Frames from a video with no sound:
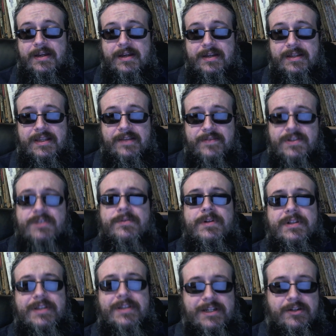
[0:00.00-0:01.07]
that gives
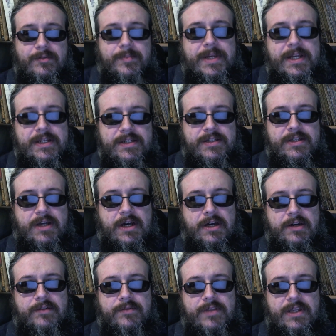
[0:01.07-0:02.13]
you a little bit
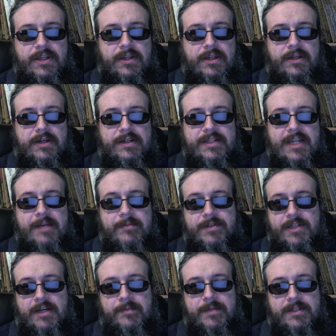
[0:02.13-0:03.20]
of the
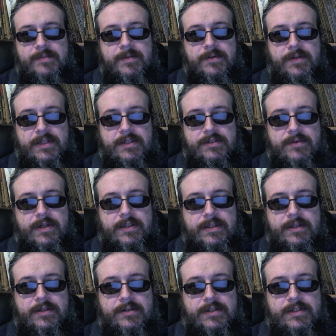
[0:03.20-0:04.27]
tabletop experience right
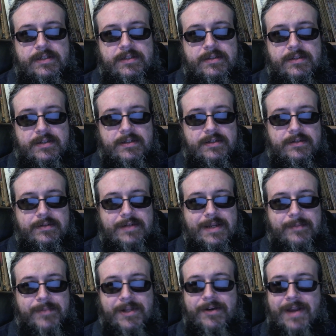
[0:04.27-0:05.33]
there. Is
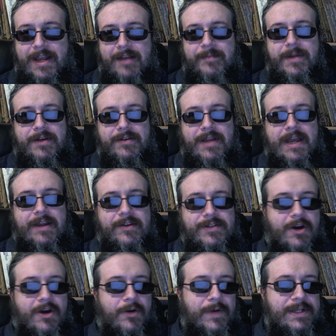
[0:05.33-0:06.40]
player
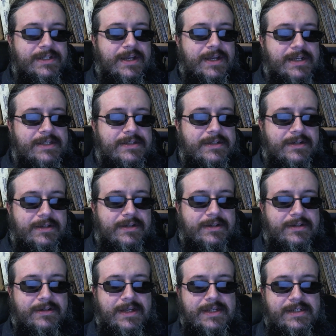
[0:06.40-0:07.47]
handouts always a nice
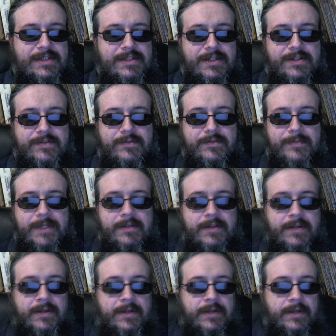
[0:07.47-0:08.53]
touch for me.
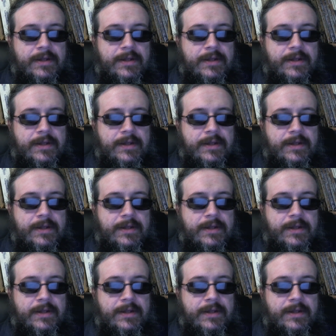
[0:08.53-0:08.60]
